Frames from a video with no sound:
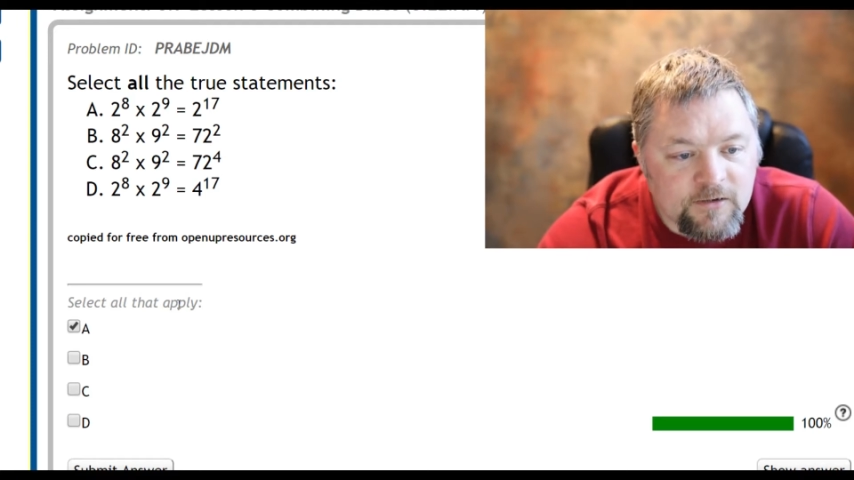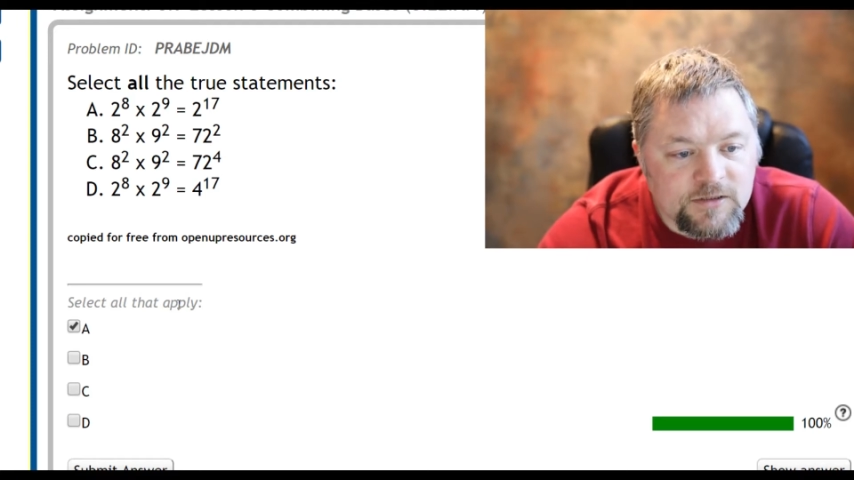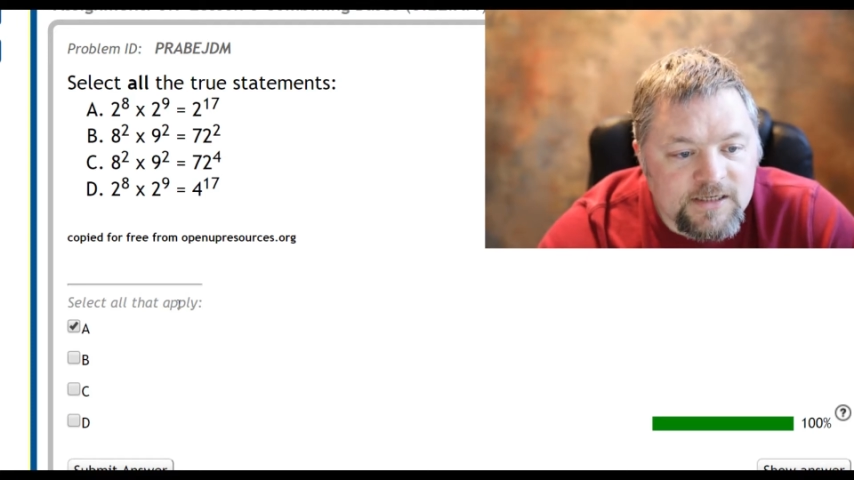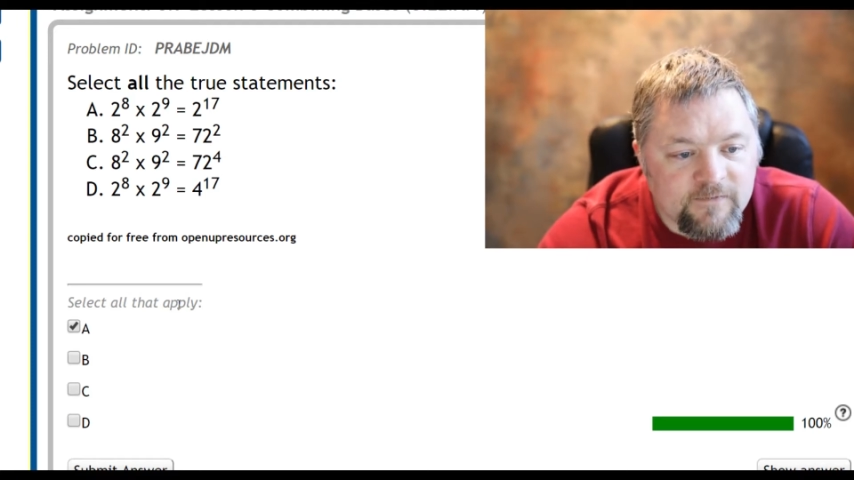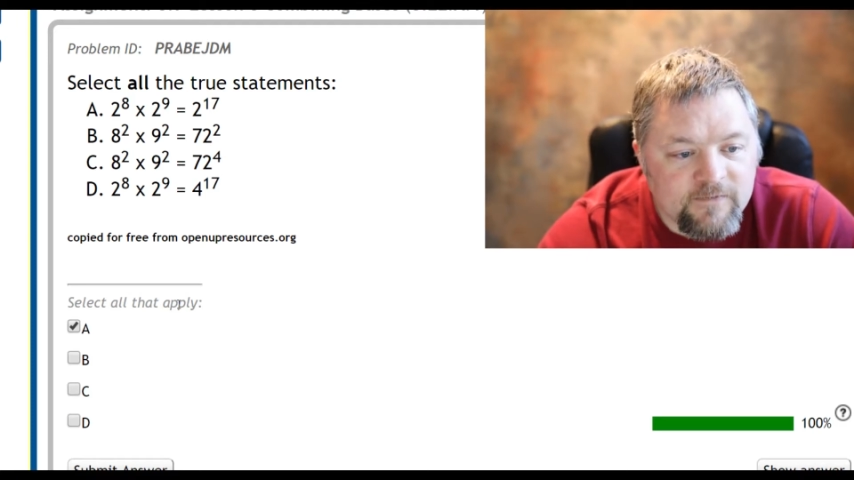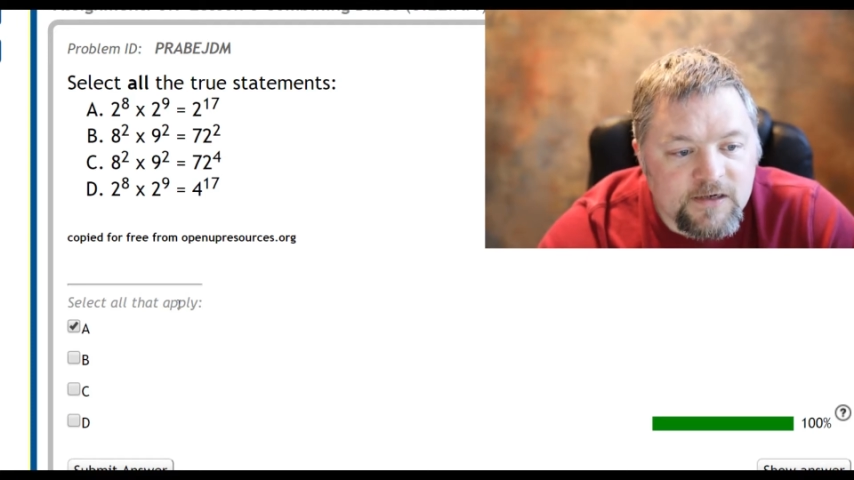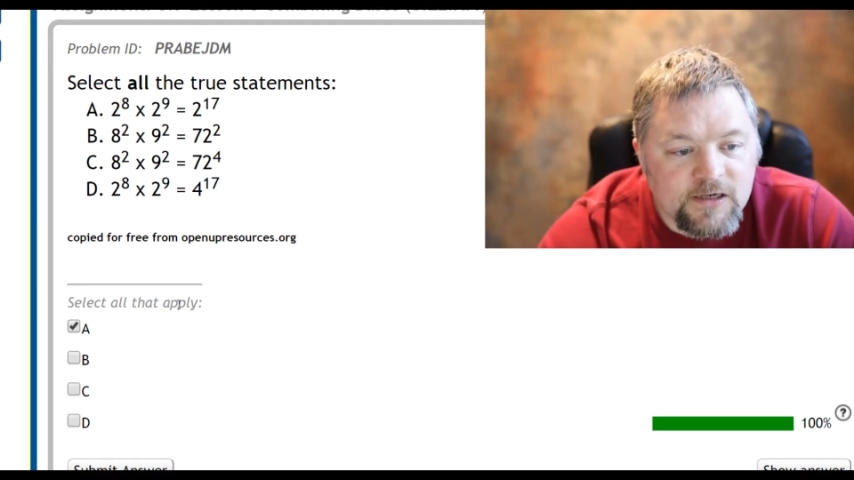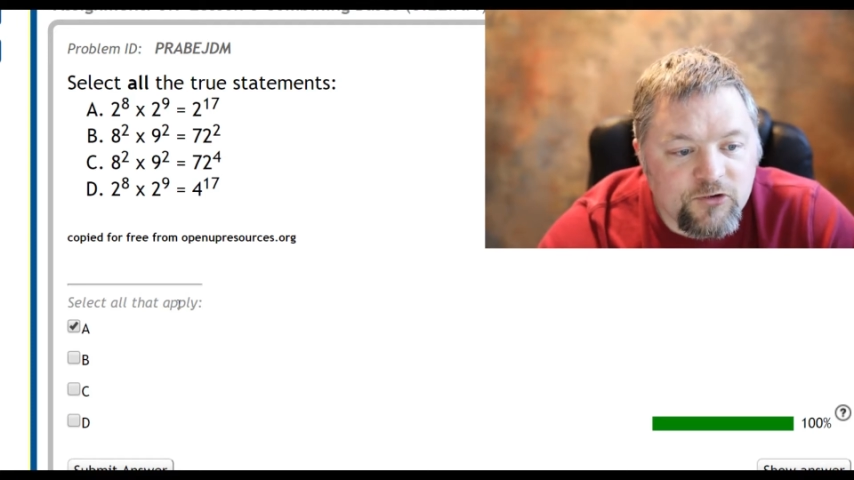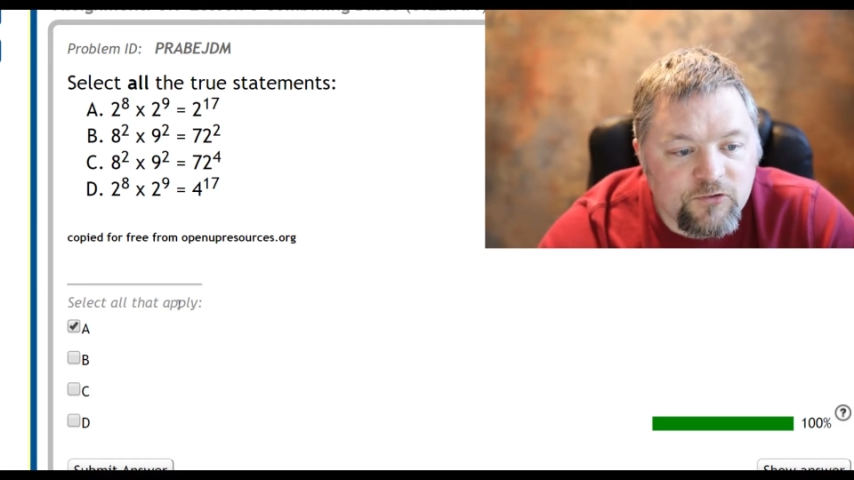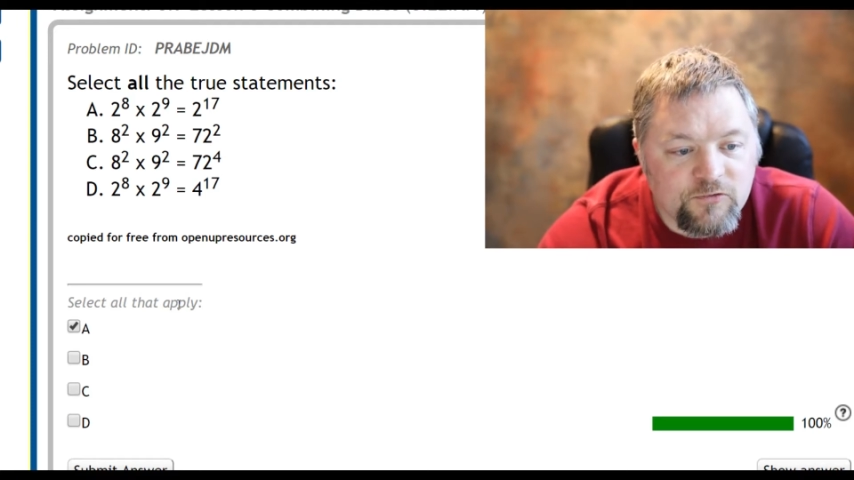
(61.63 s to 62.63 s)
8
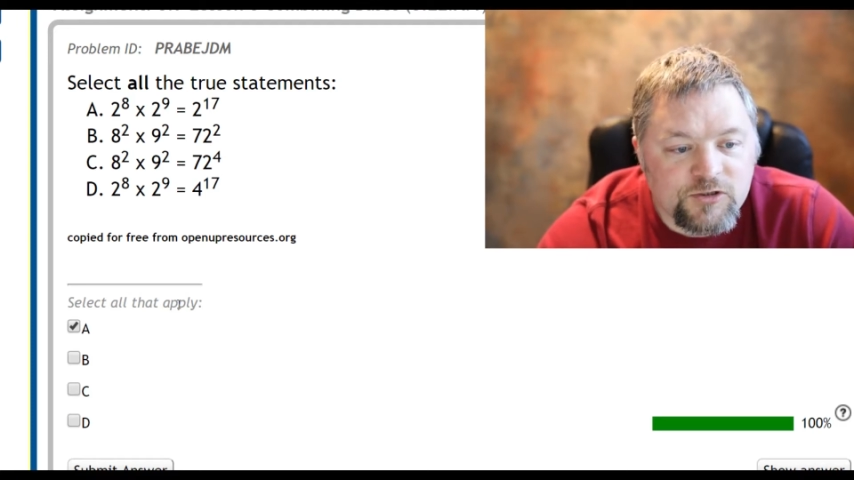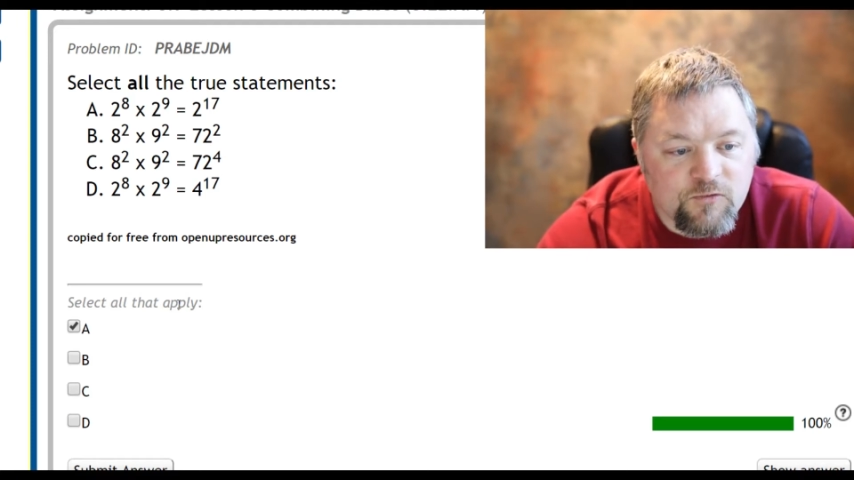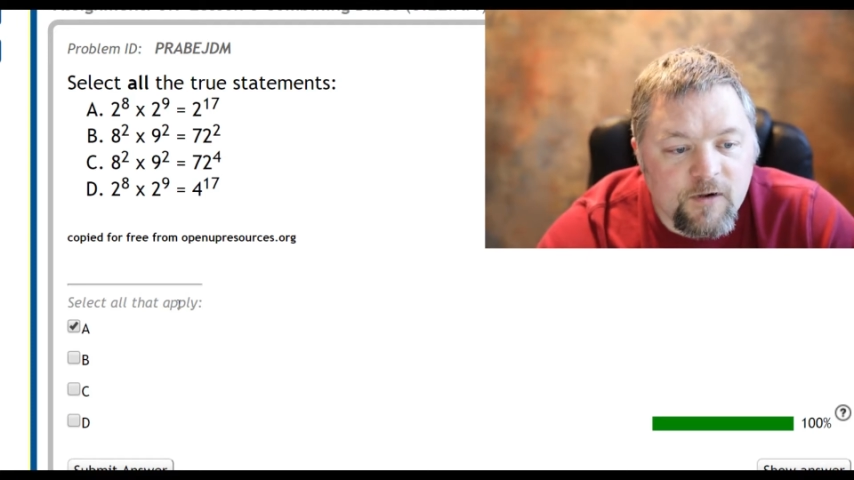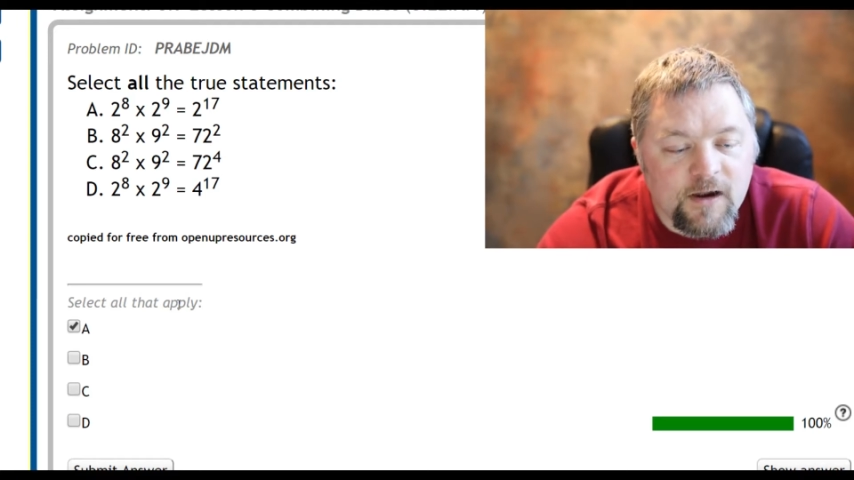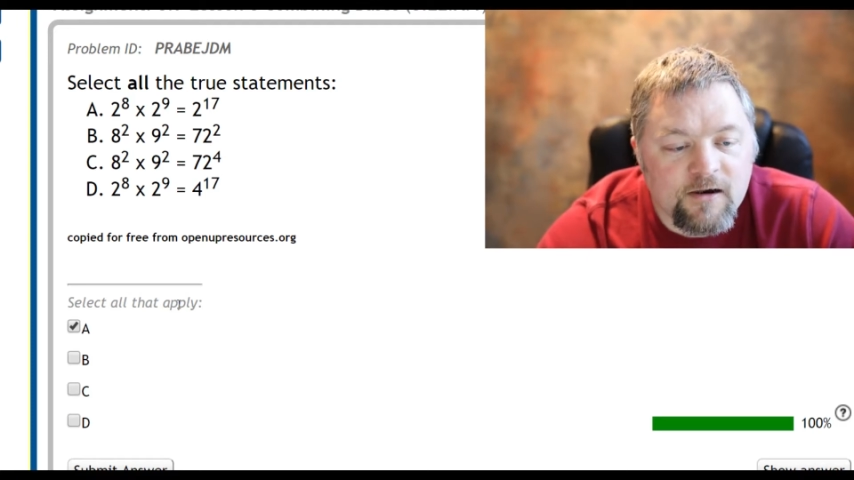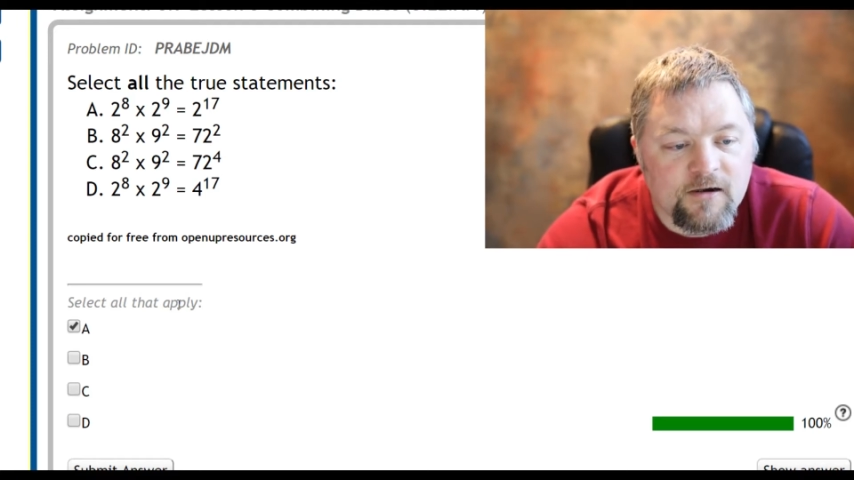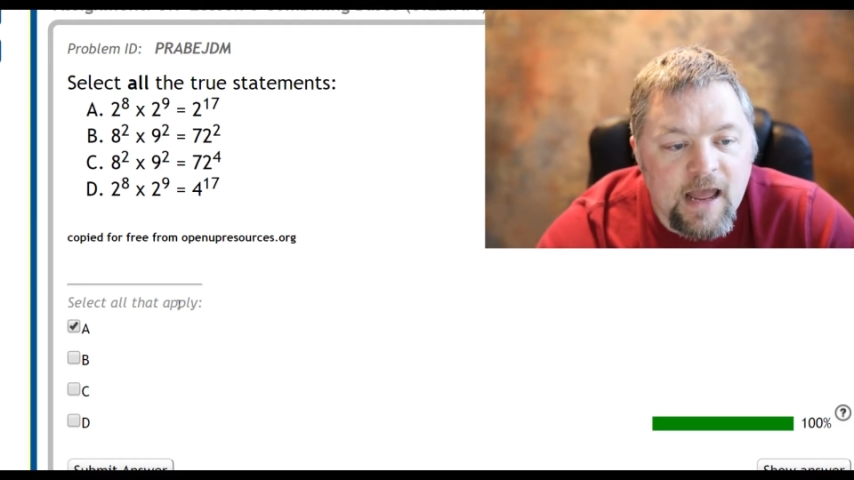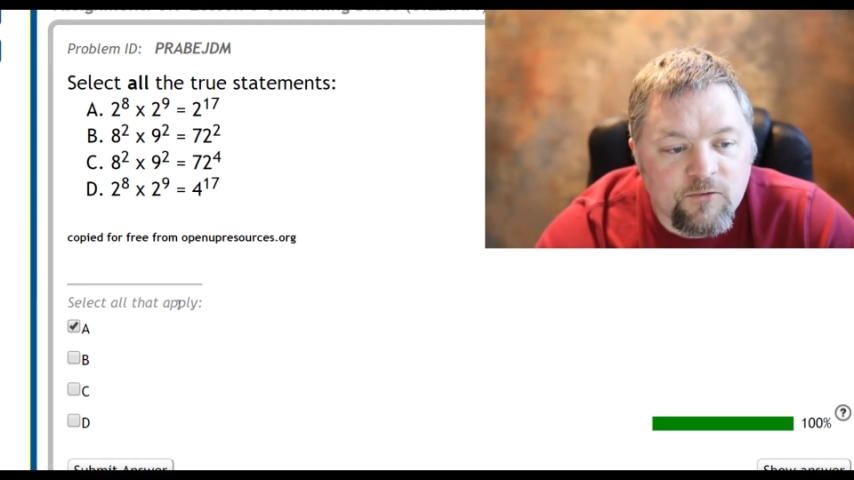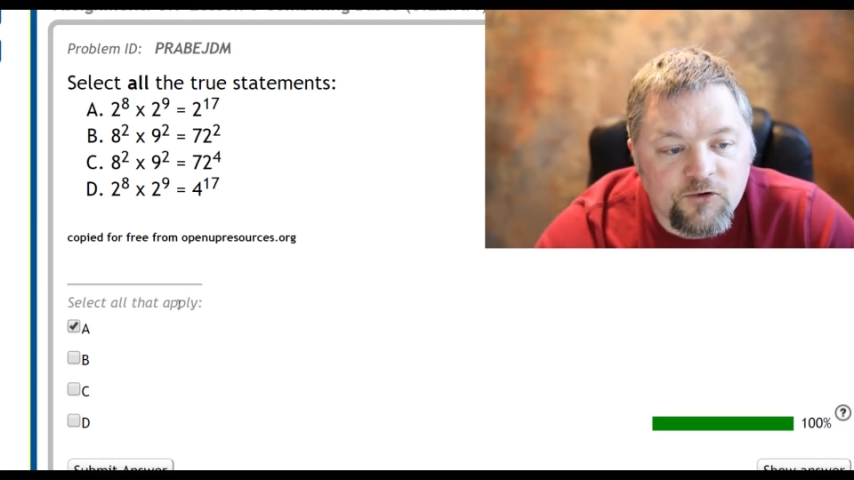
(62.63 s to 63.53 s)
plus 9